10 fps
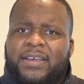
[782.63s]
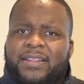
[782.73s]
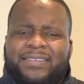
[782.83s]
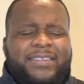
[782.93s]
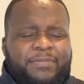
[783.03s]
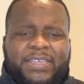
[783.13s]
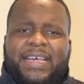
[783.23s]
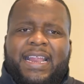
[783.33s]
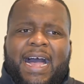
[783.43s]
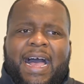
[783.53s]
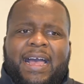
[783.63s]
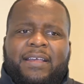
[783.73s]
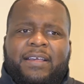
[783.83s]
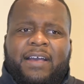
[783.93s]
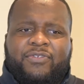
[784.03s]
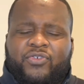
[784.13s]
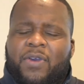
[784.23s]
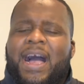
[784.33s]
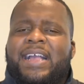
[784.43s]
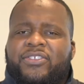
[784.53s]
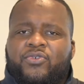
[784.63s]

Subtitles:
That's something that I have tried to